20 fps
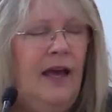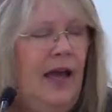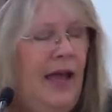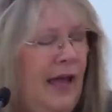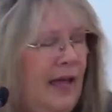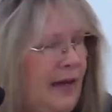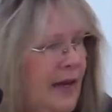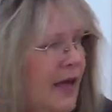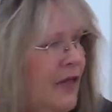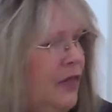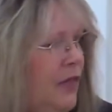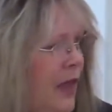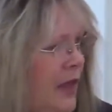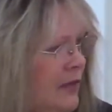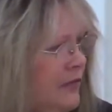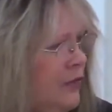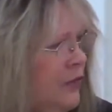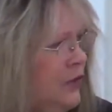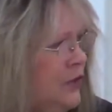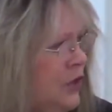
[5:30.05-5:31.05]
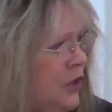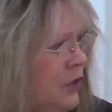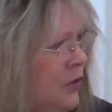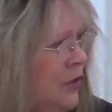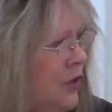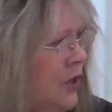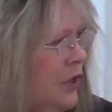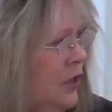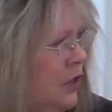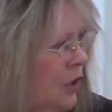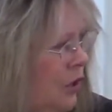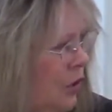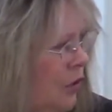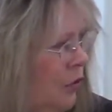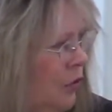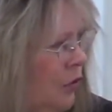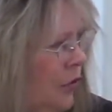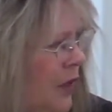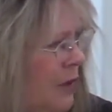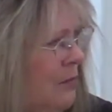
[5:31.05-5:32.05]
And I'm thankful to the
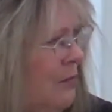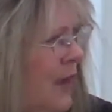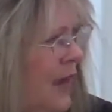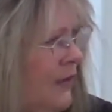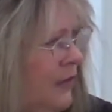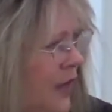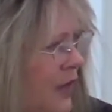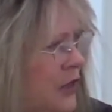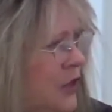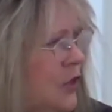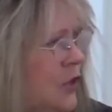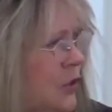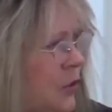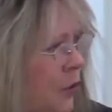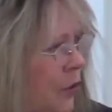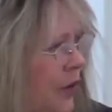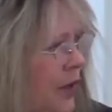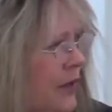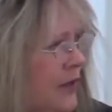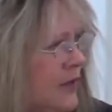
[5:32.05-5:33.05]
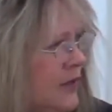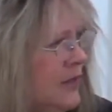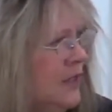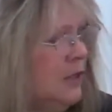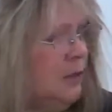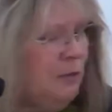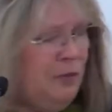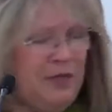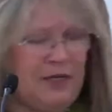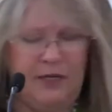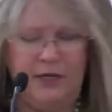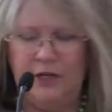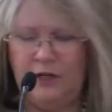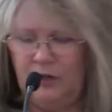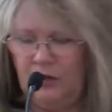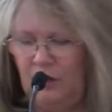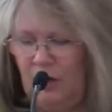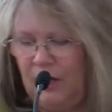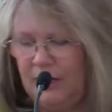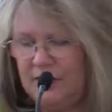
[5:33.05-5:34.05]
youth that make that choice to be
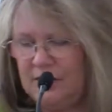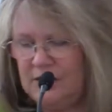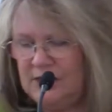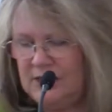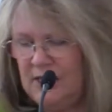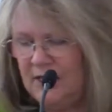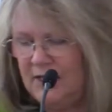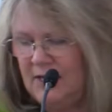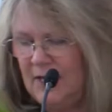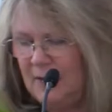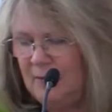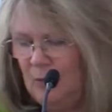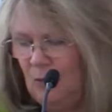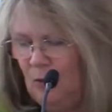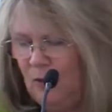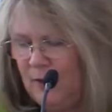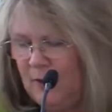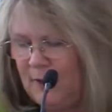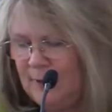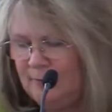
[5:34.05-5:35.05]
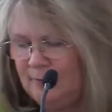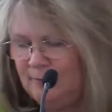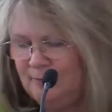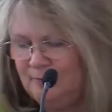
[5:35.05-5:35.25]
here on a Sunday morning.